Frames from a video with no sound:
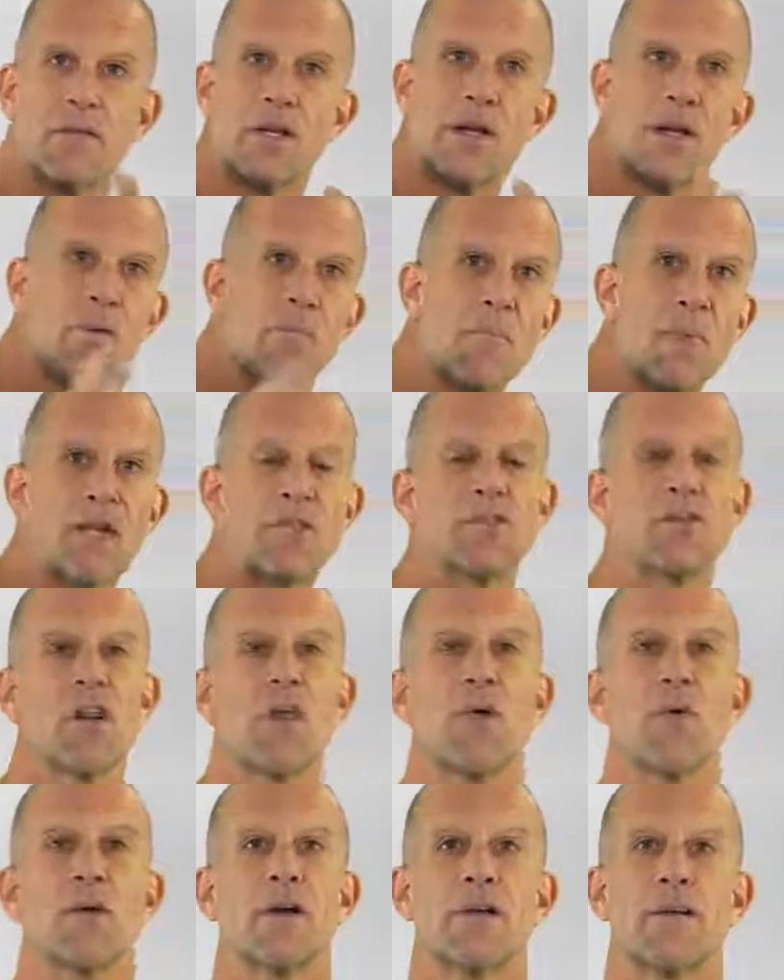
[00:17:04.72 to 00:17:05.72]
you know much
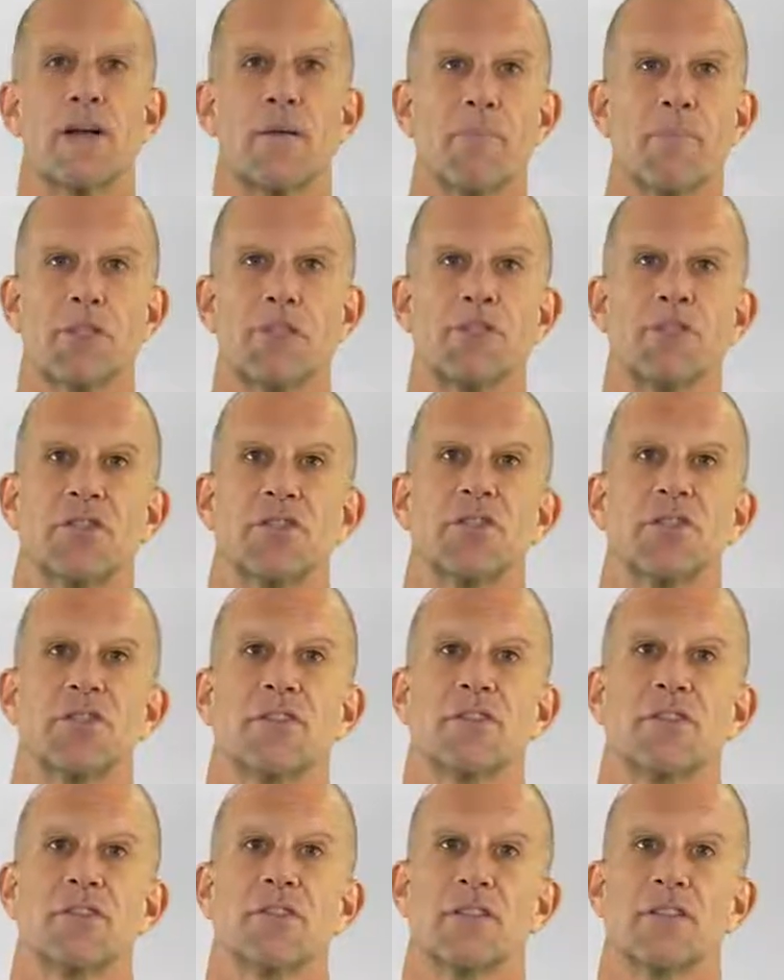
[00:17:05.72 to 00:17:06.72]
lower temperatures.